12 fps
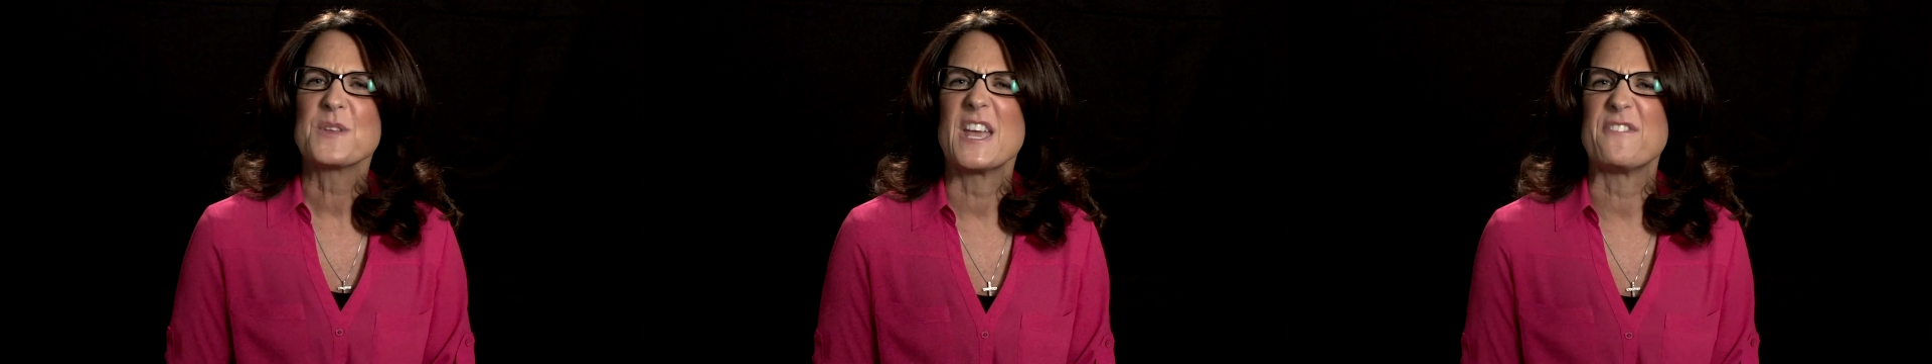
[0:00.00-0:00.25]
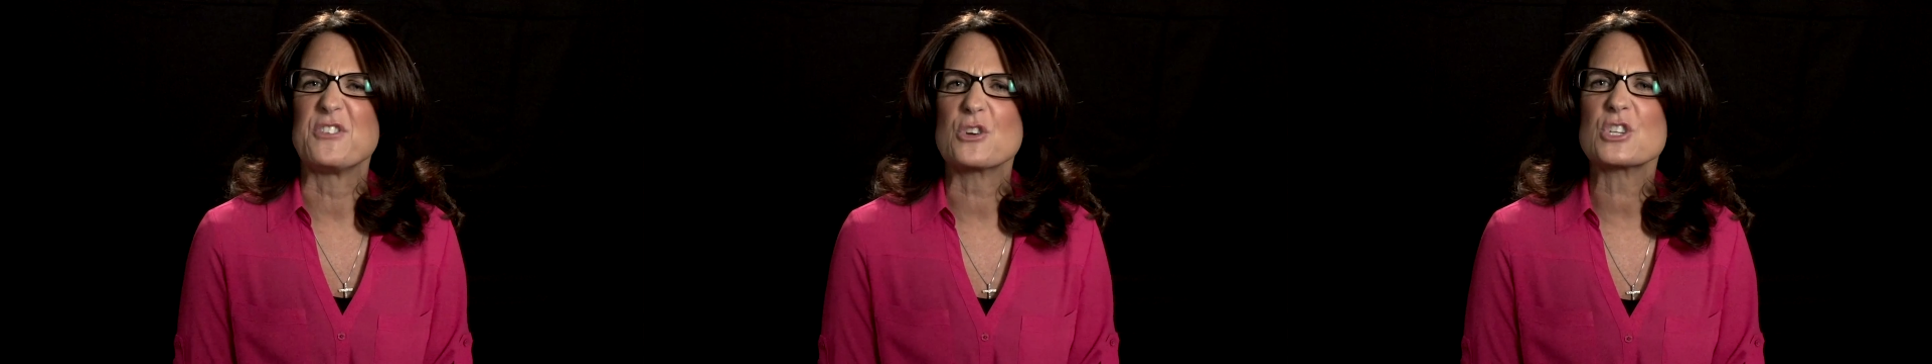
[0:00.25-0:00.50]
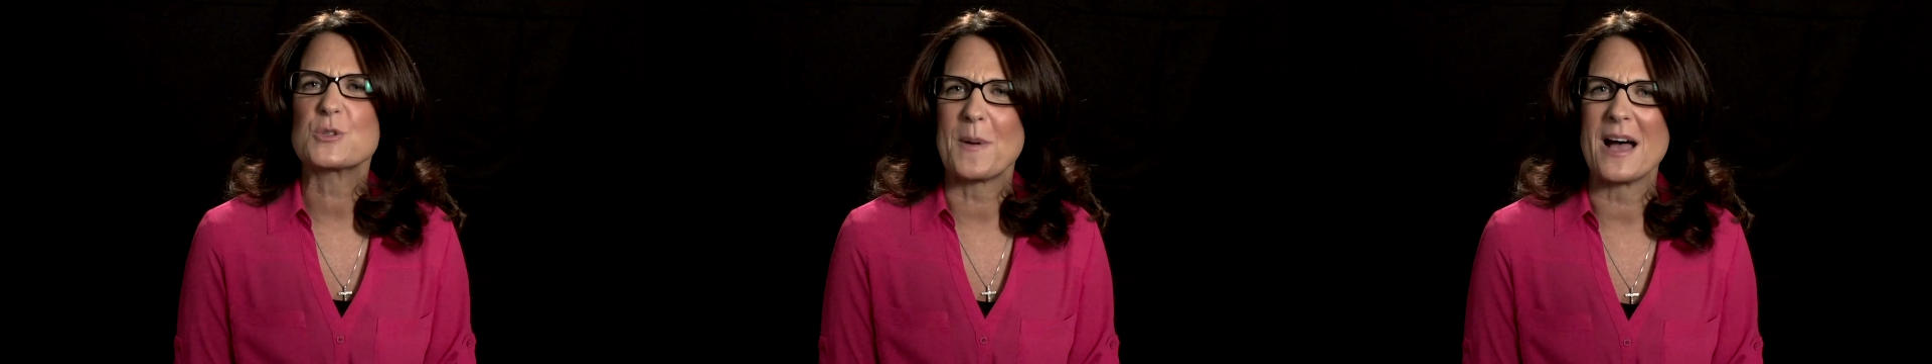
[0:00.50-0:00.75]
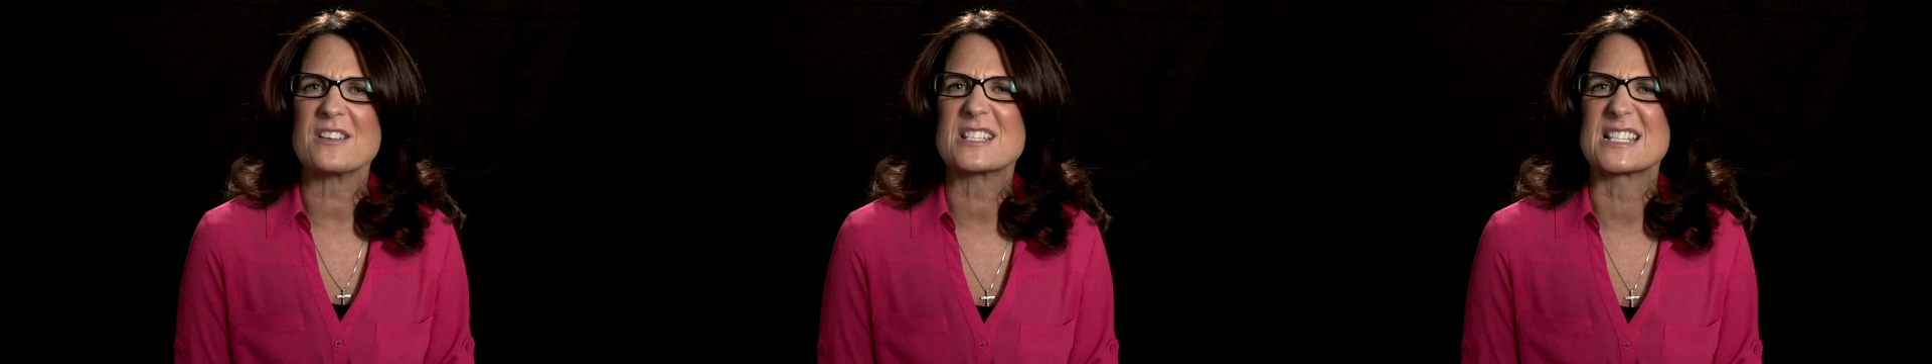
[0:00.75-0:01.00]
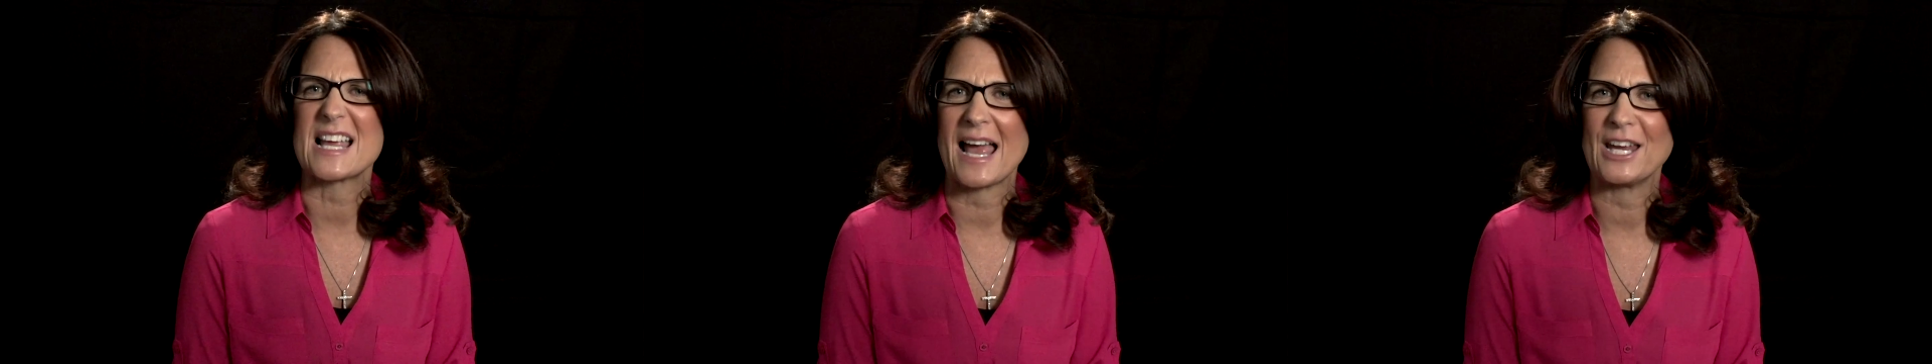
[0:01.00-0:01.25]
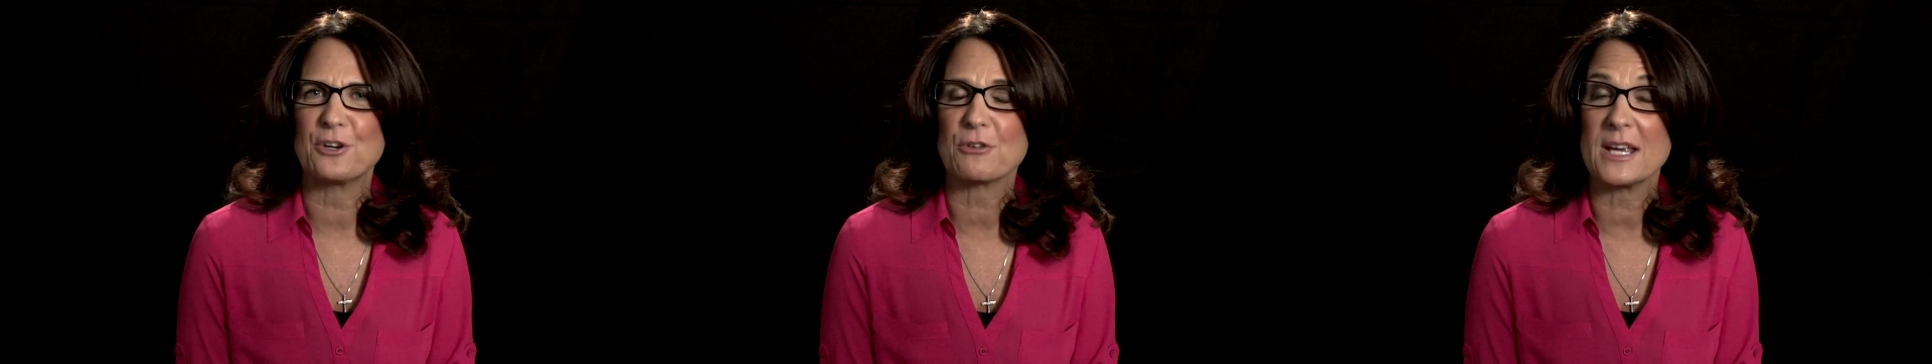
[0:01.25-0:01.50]
If your spouse is
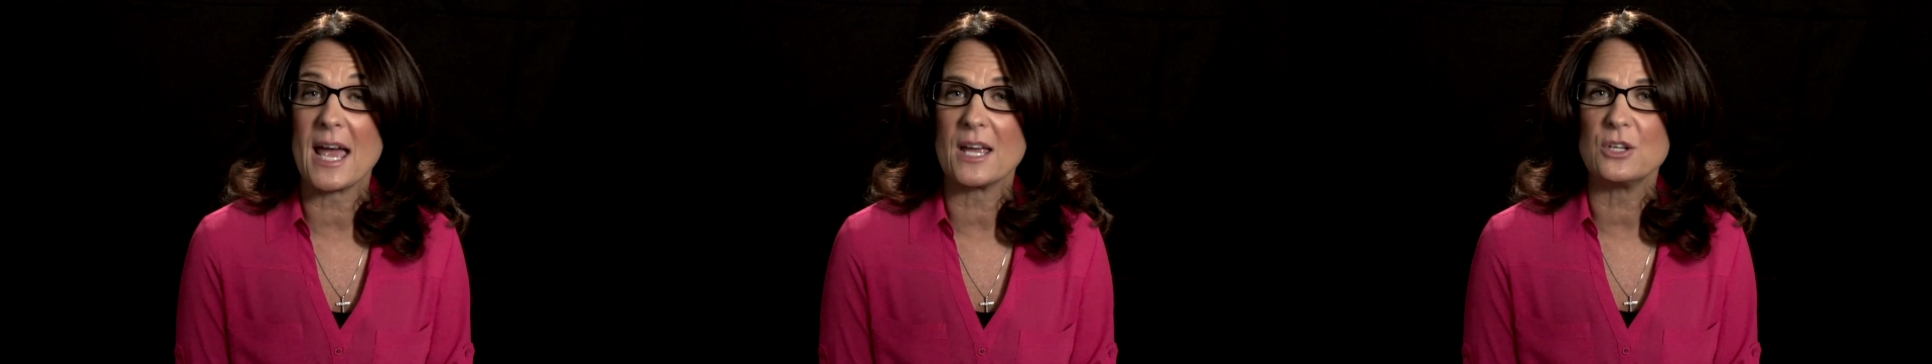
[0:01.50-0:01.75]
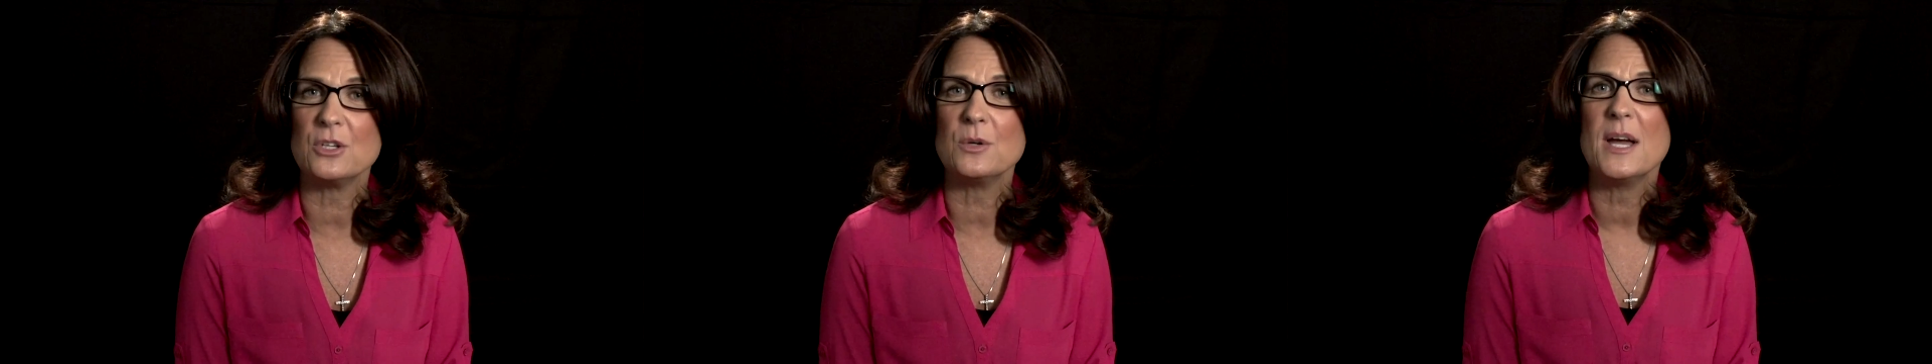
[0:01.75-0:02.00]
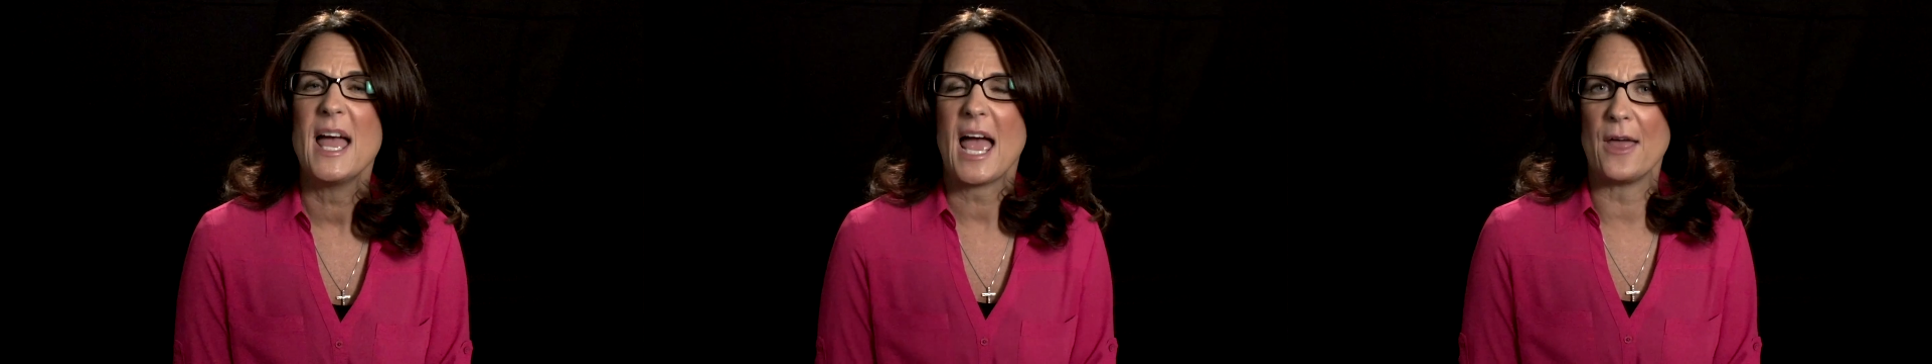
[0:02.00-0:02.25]
angry at you